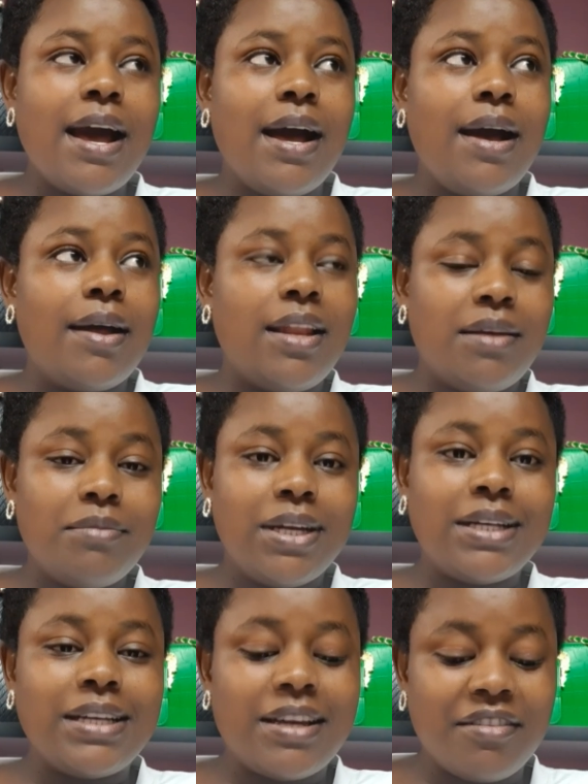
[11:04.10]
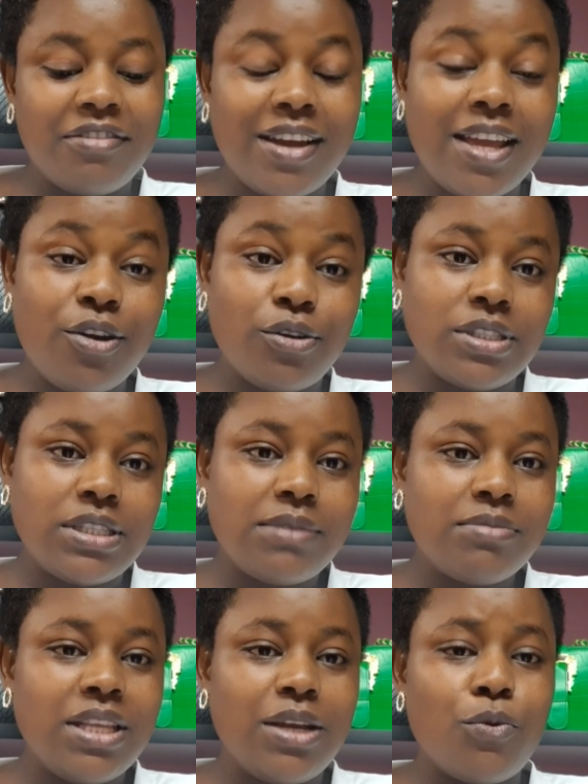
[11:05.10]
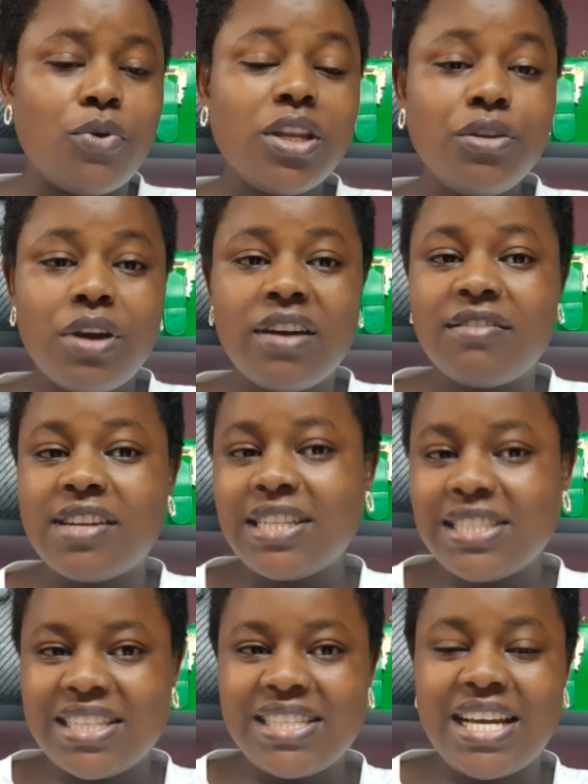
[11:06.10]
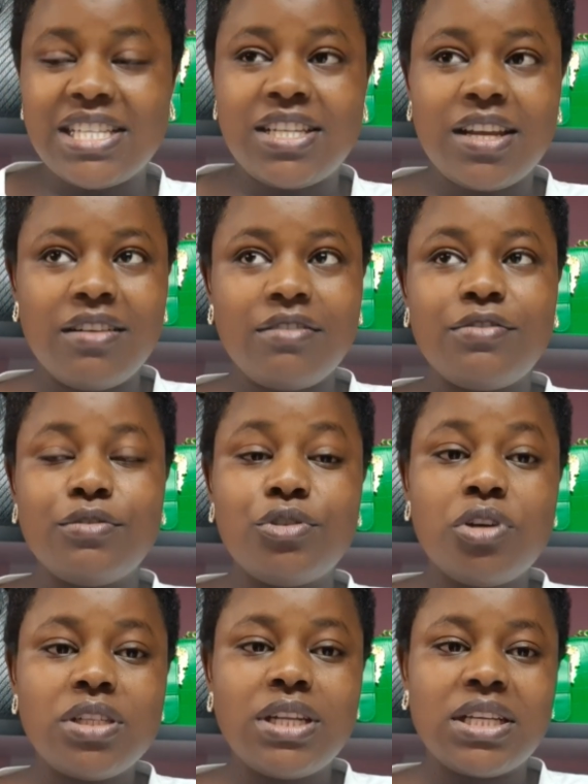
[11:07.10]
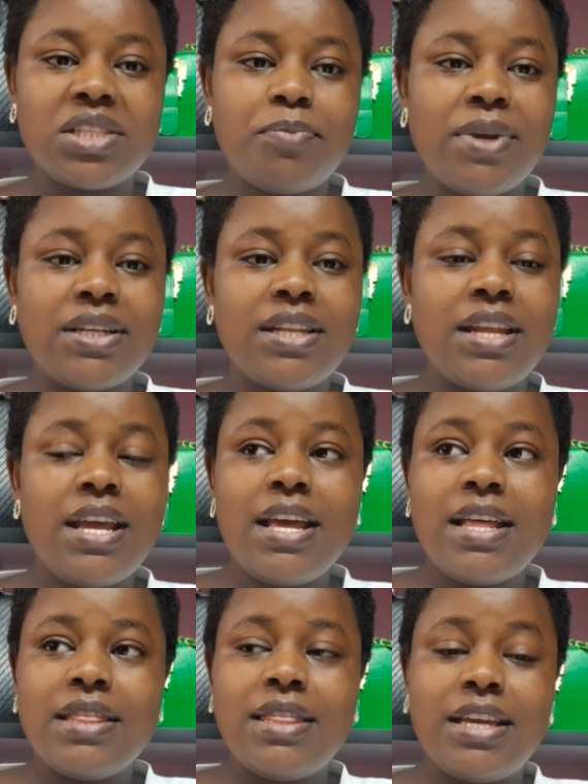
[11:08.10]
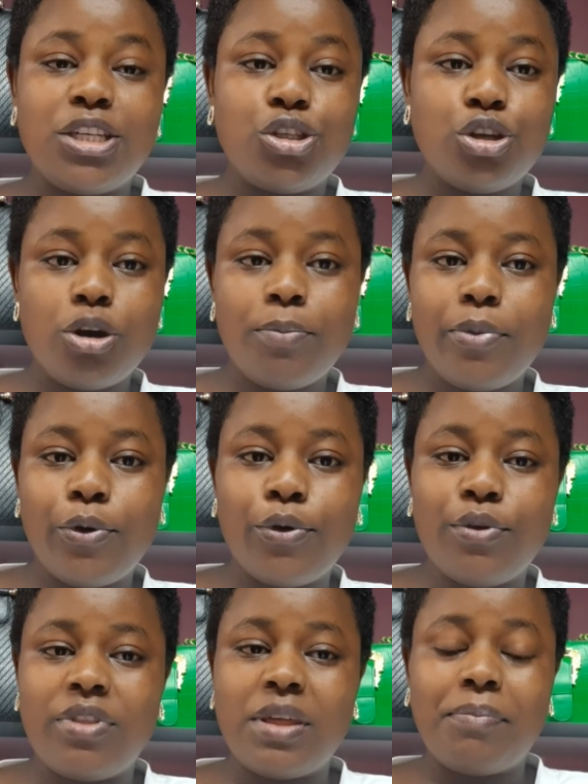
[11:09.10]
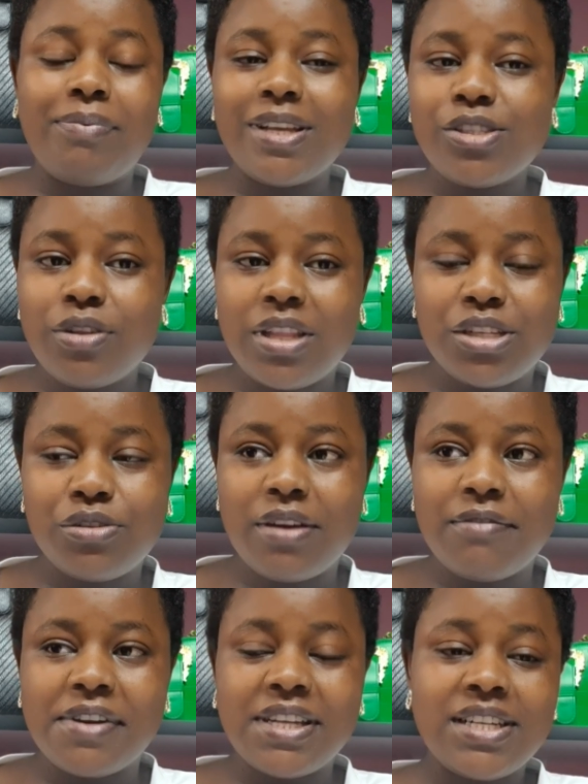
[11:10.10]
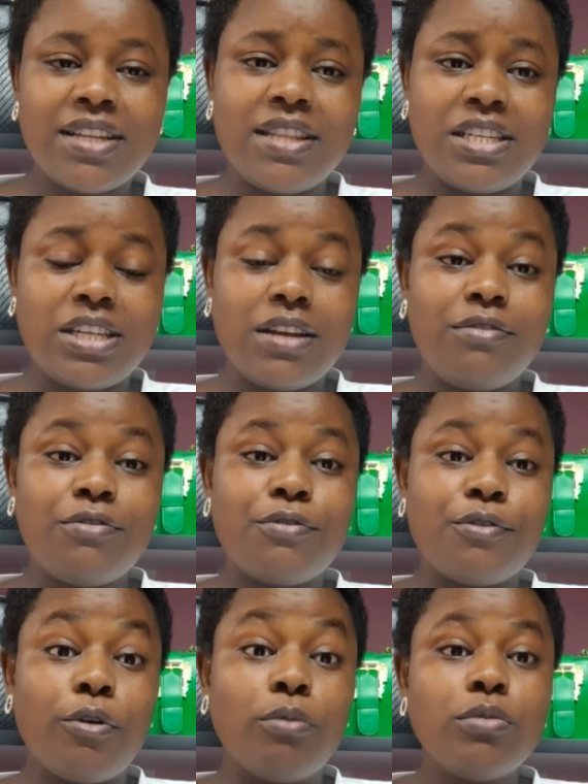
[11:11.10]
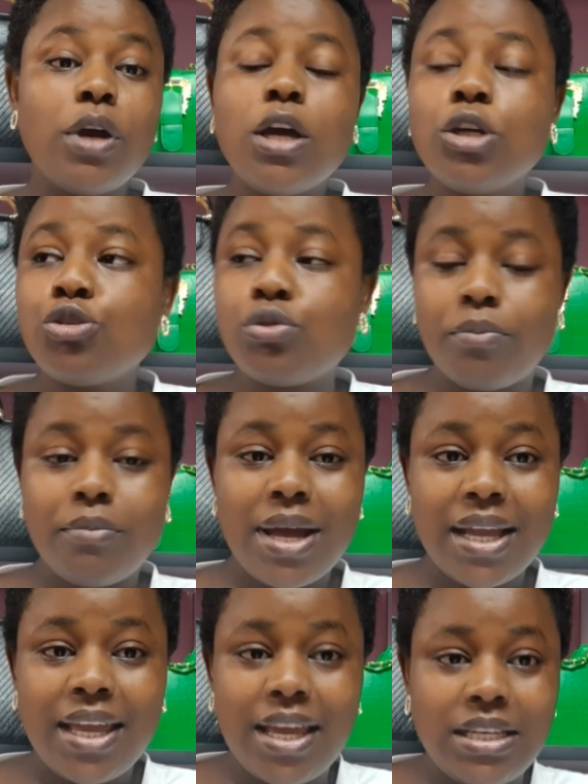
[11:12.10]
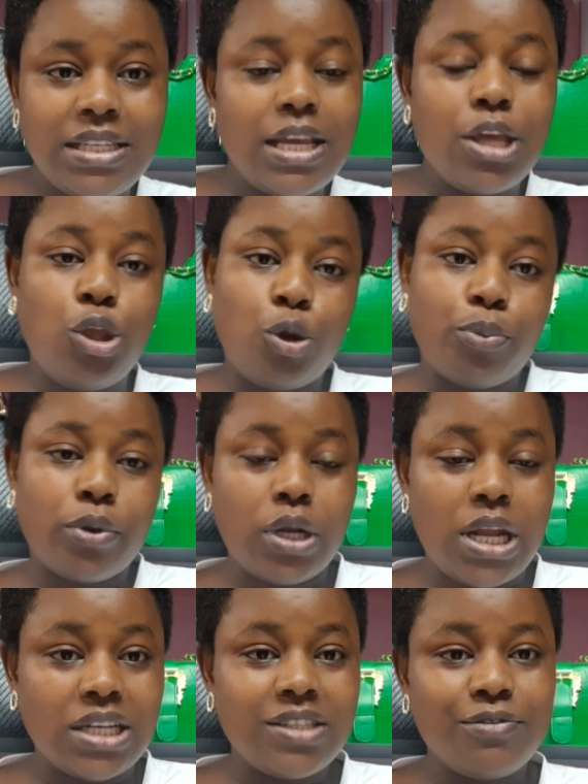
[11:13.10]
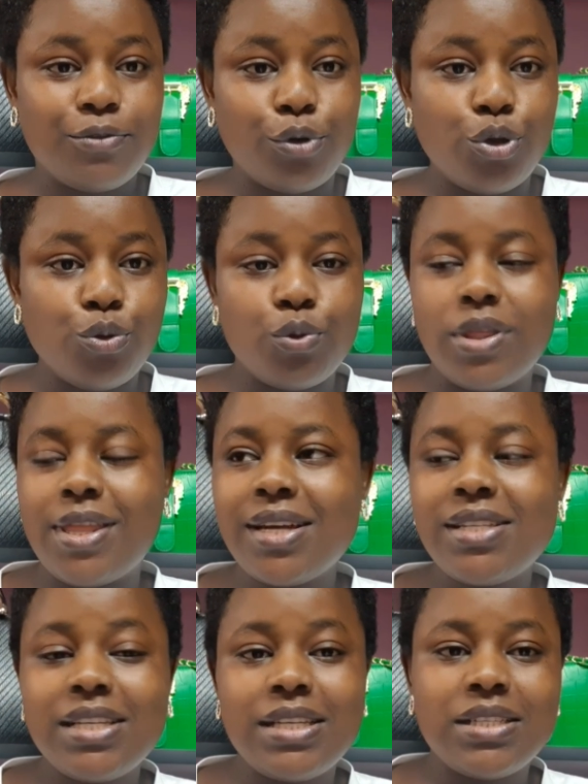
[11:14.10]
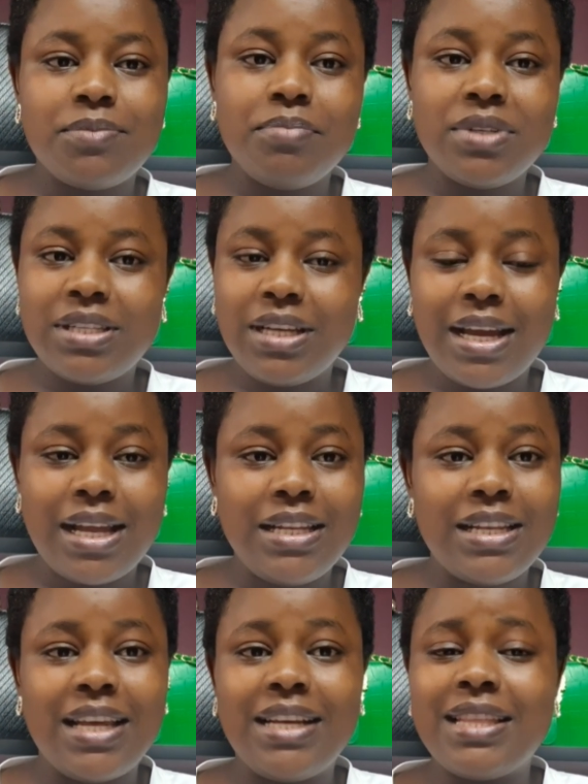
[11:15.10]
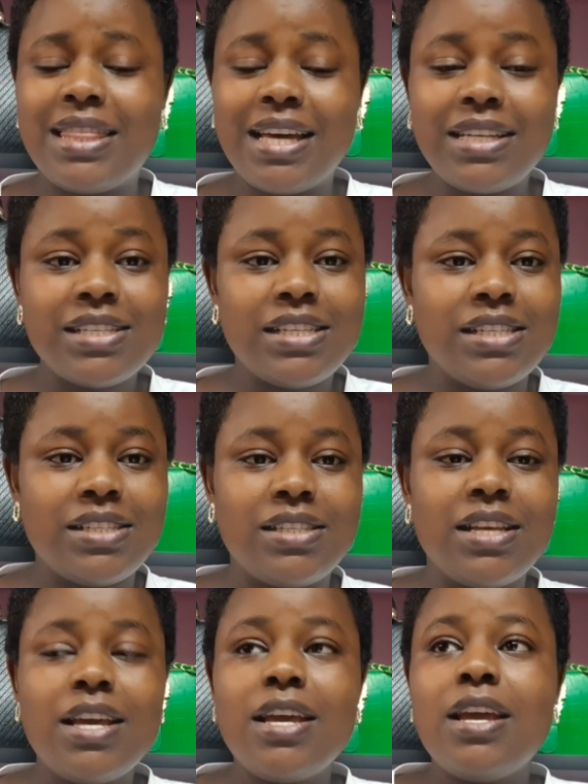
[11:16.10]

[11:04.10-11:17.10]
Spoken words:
let me clarify on something. When you have rented a shelf, you don't expect the shop or the person that you have rented the shelf from to market your products for you. That is basically, like, that is